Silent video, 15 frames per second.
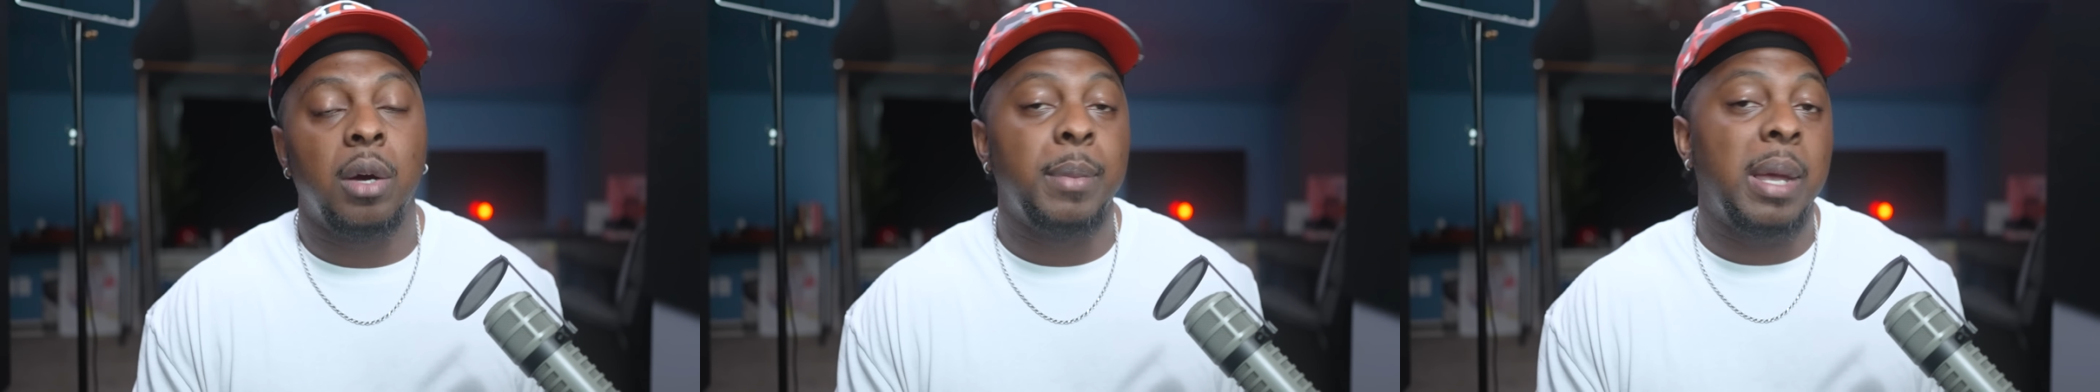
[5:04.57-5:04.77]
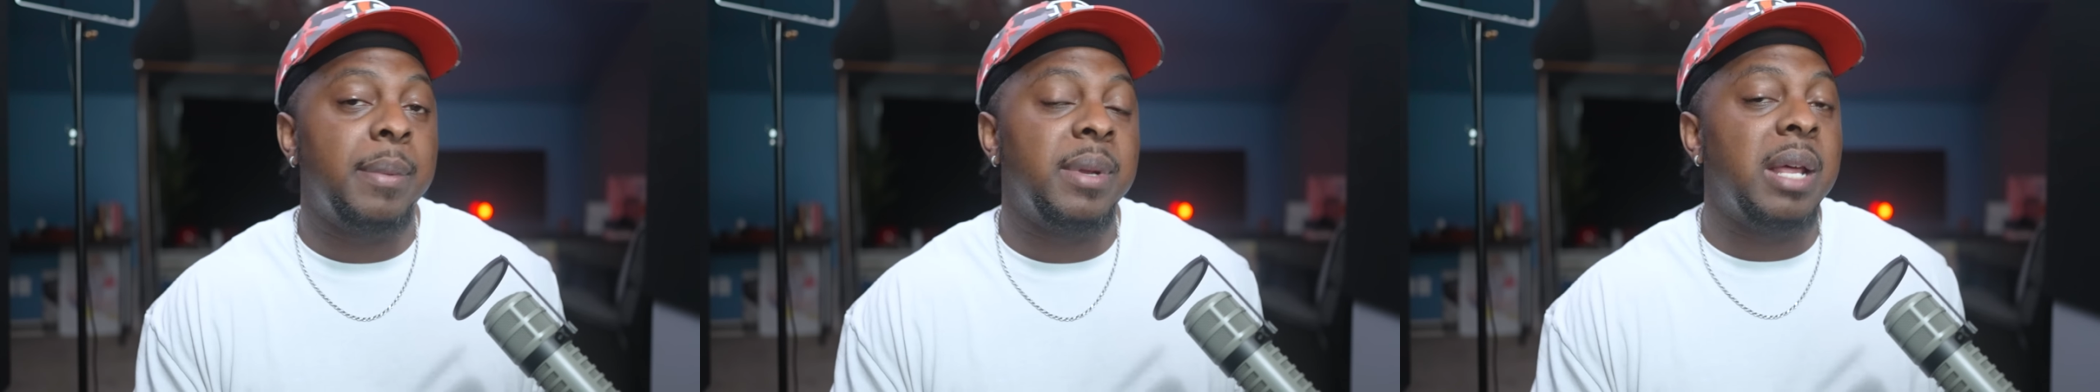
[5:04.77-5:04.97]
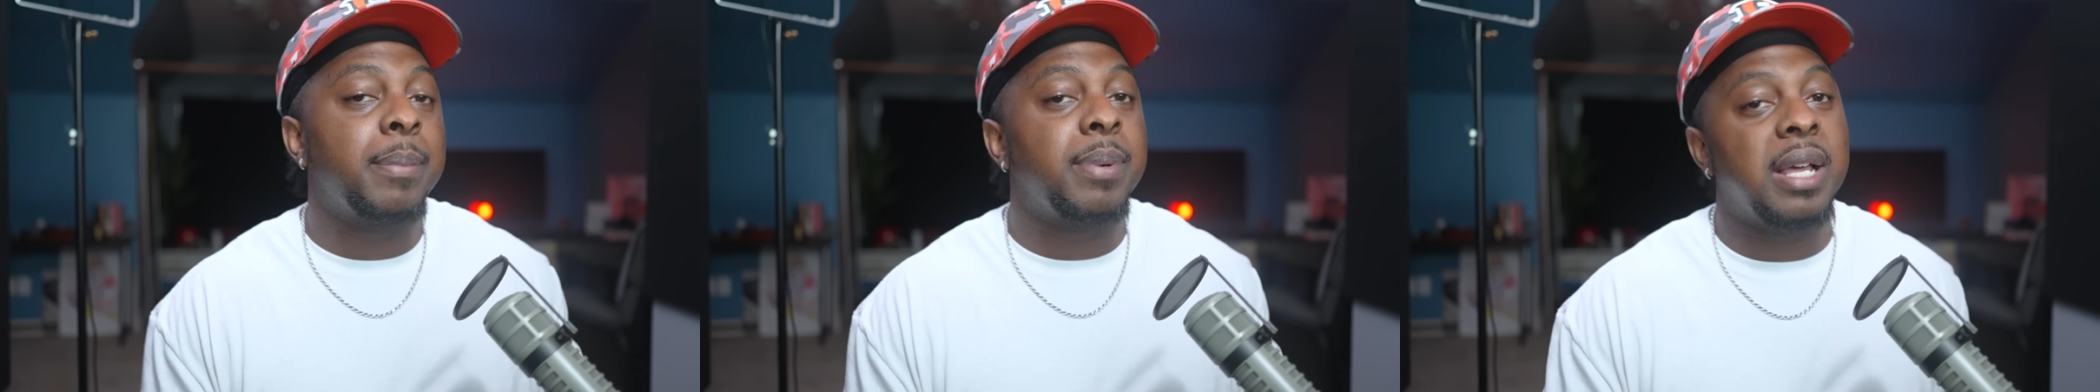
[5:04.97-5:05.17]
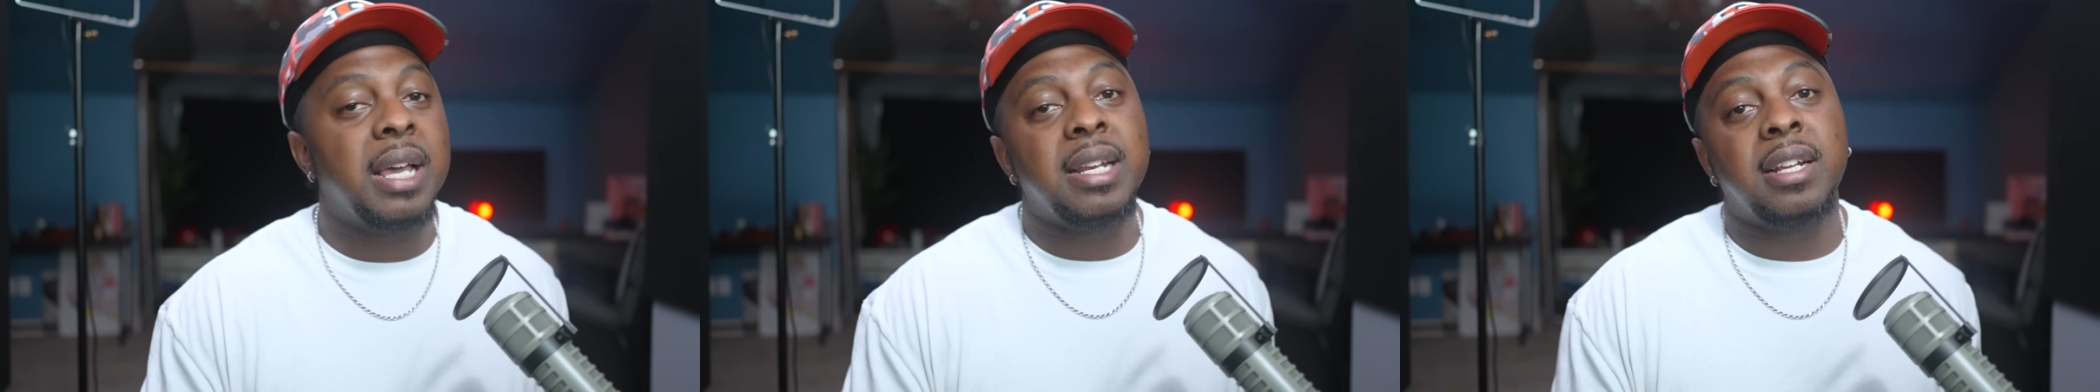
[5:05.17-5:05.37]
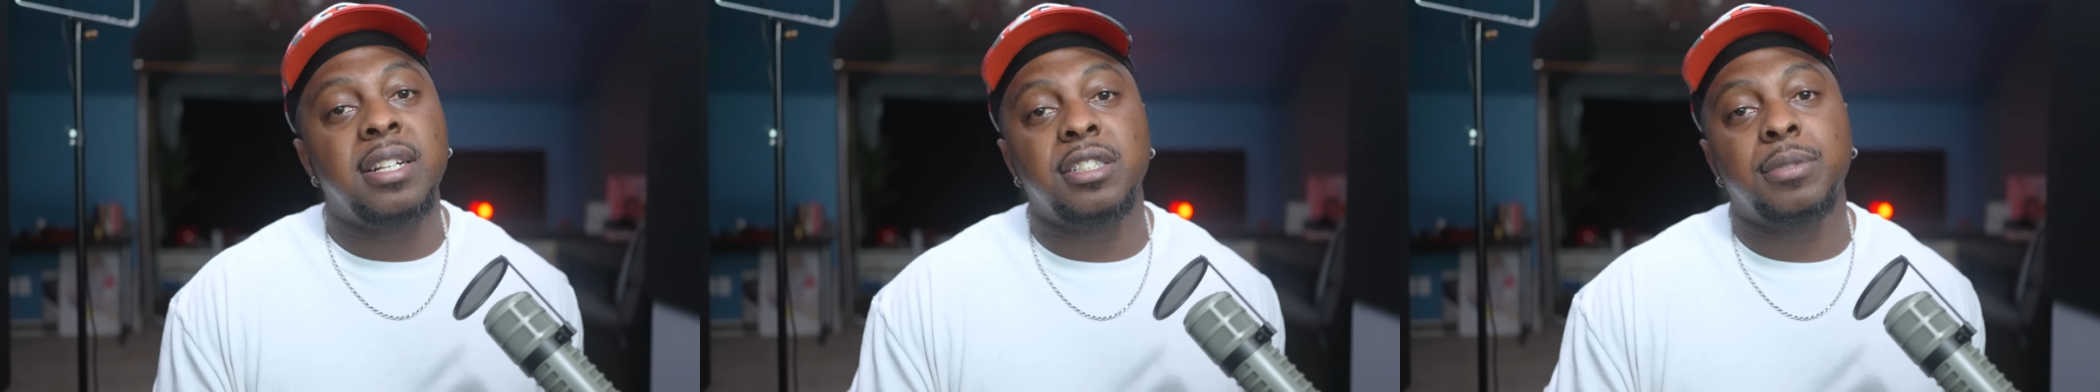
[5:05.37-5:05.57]
or maybe they
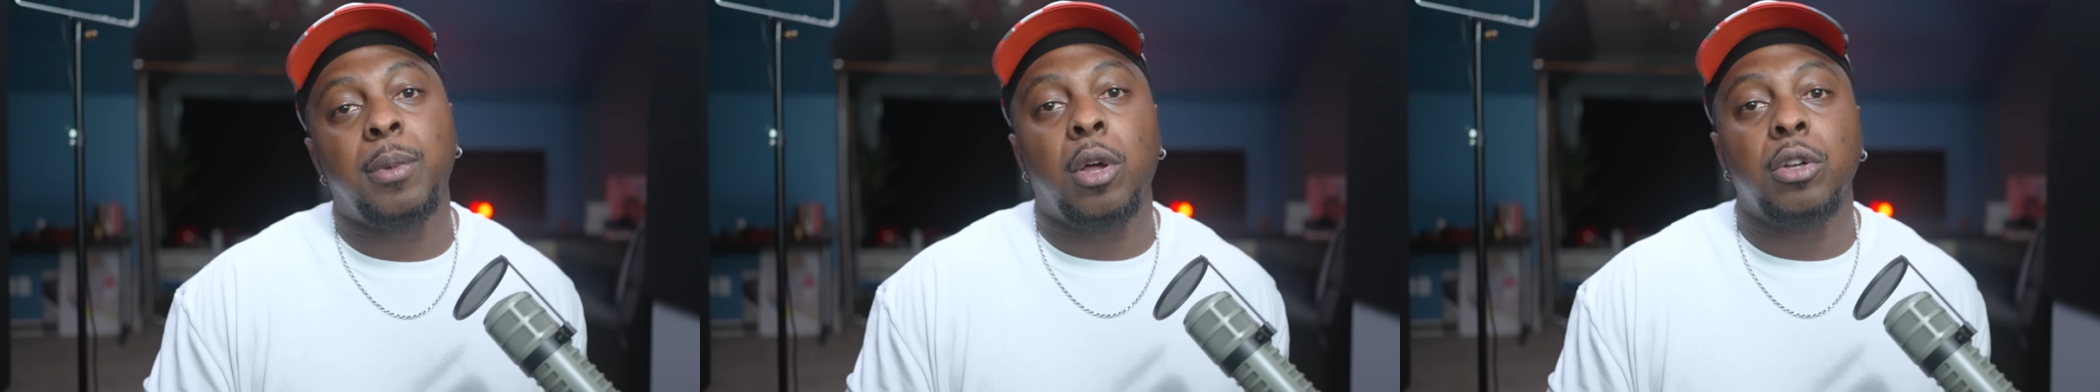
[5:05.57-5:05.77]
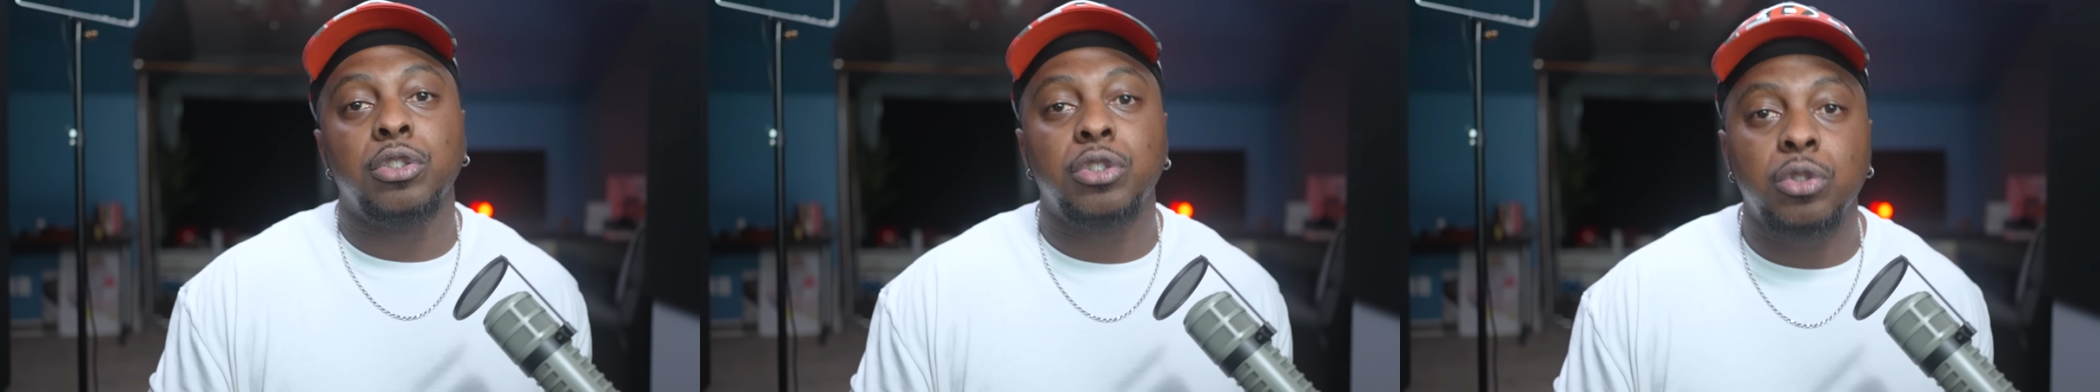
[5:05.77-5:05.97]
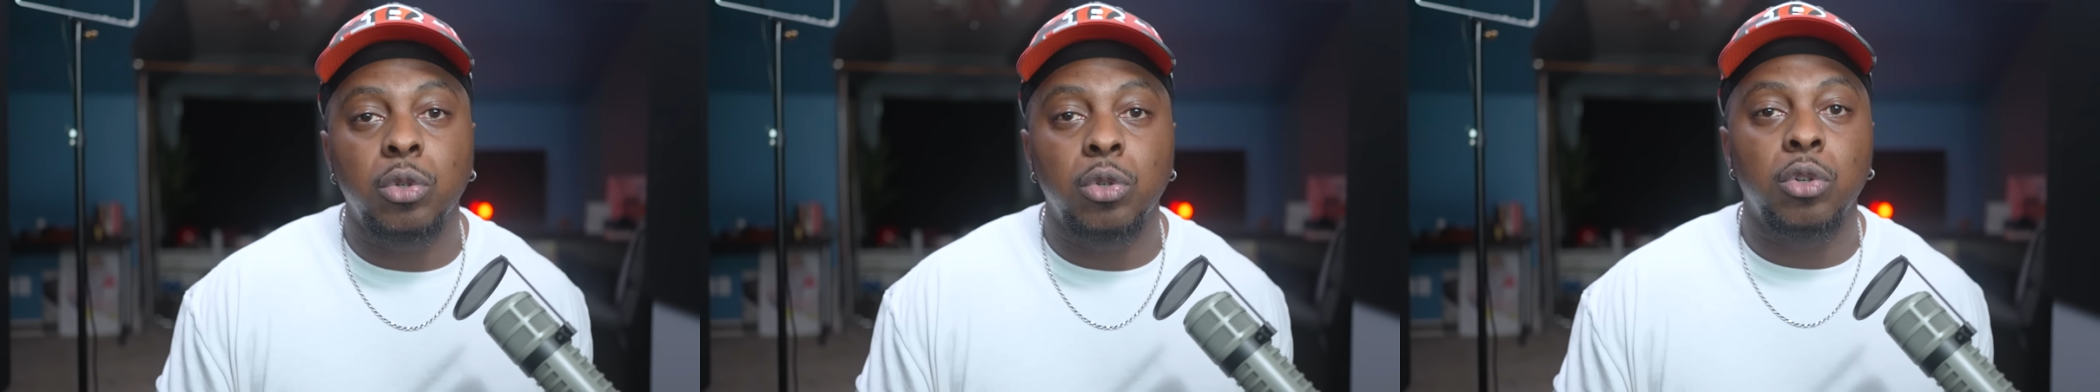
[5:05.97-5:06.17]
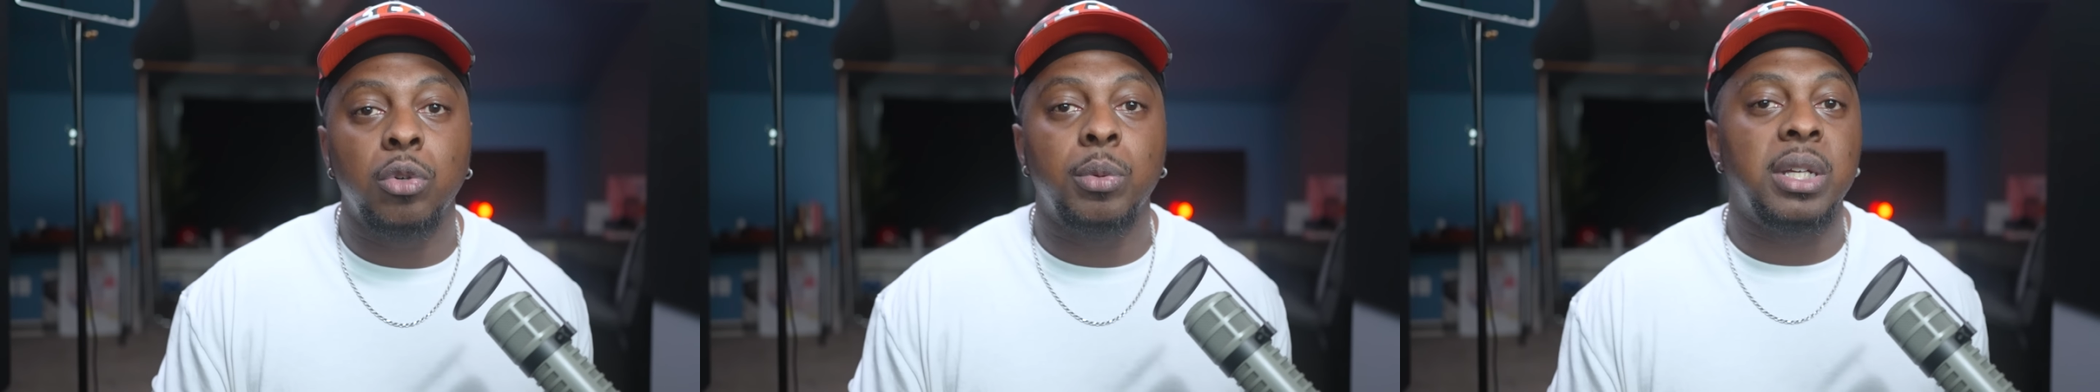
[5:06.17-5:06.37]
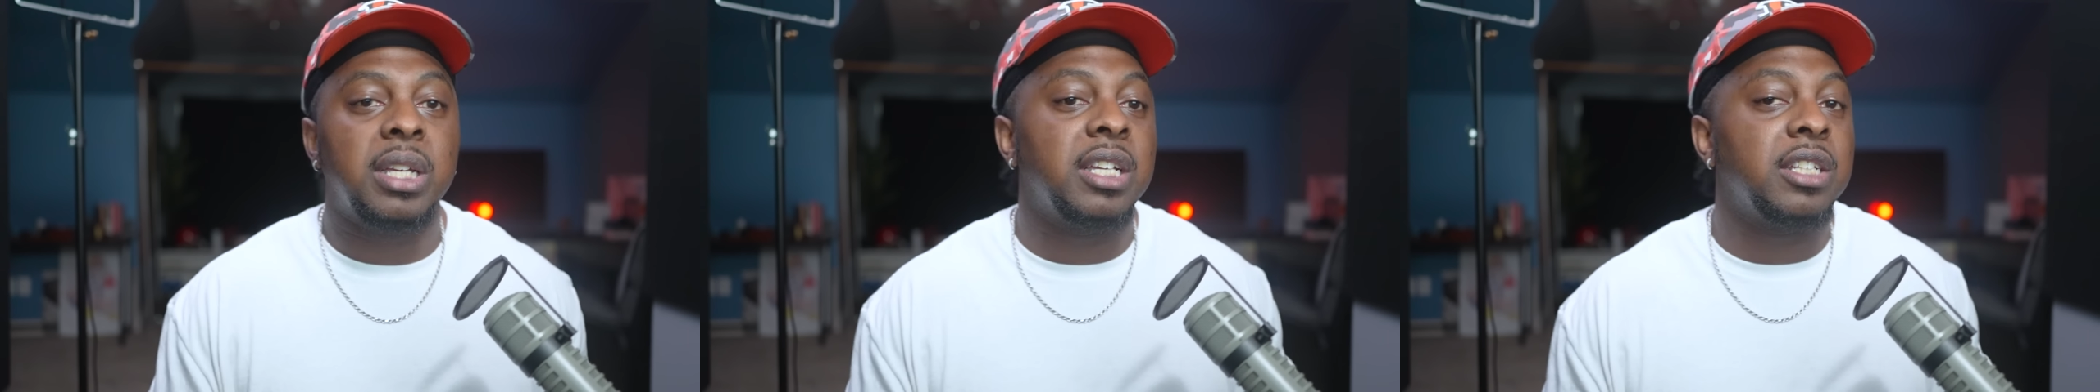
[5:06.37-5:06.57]
played at a smaller
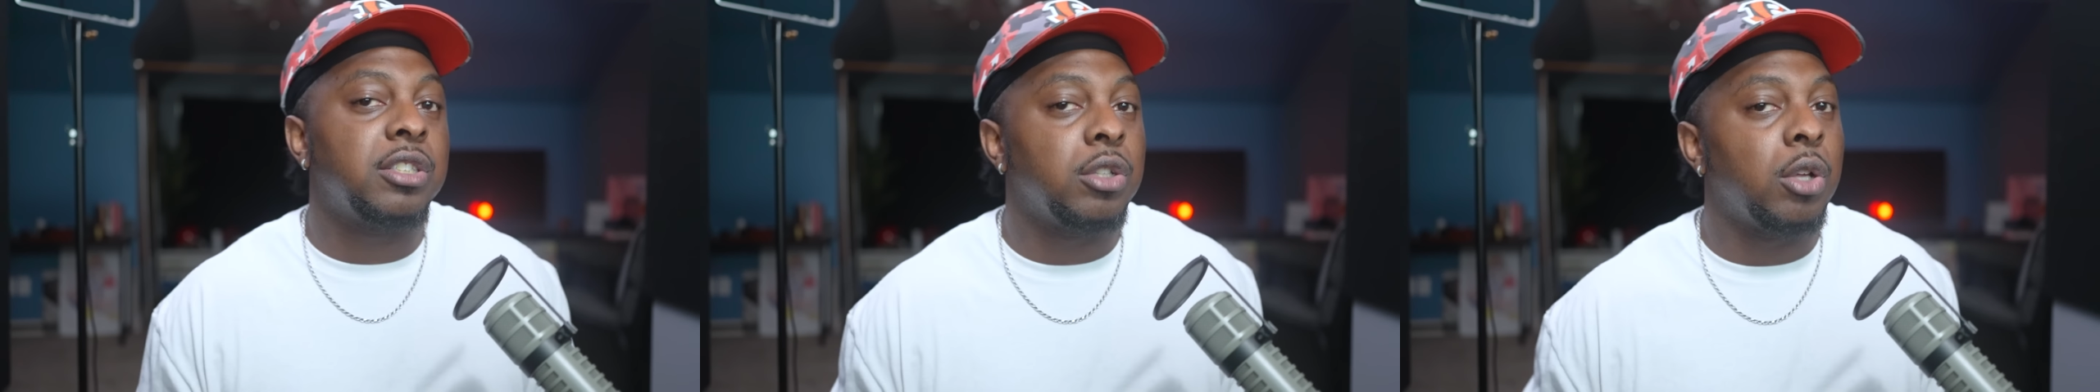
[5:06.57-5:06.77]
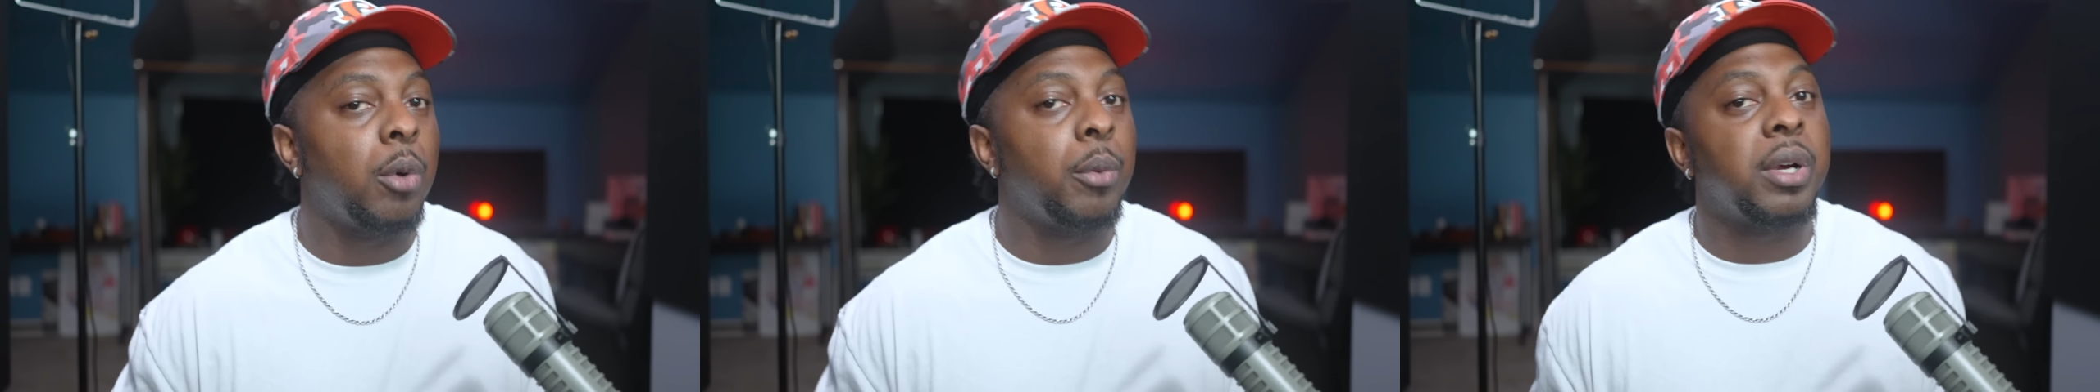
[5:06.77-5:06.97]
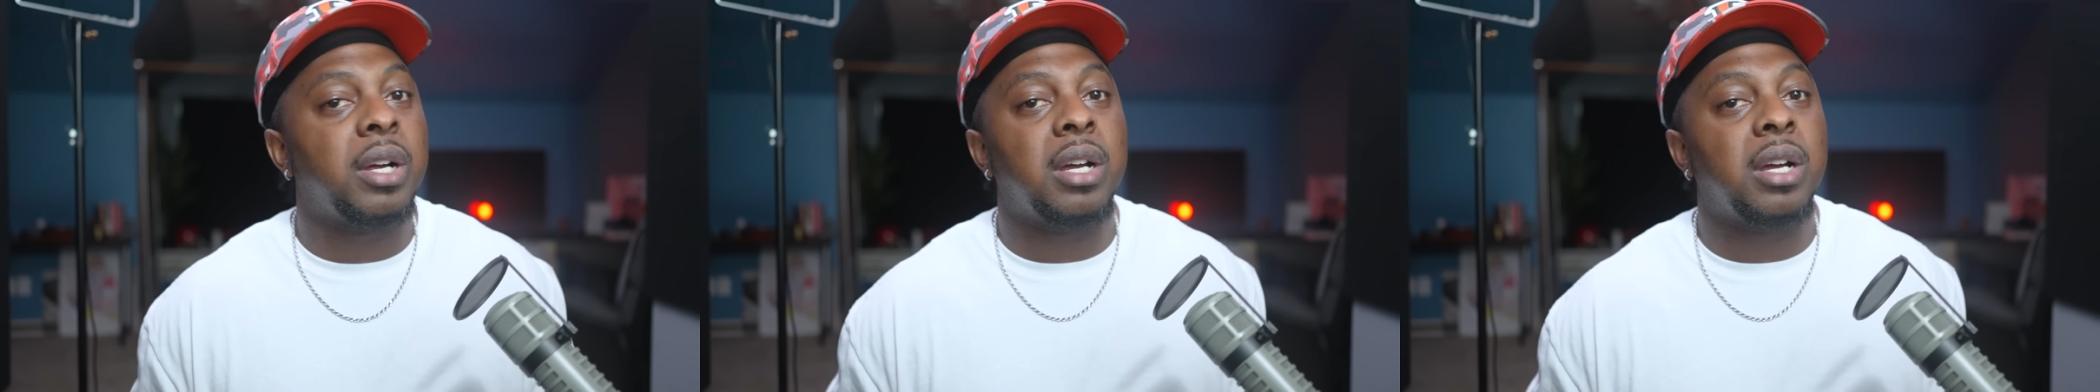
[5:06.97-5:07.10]
school against lower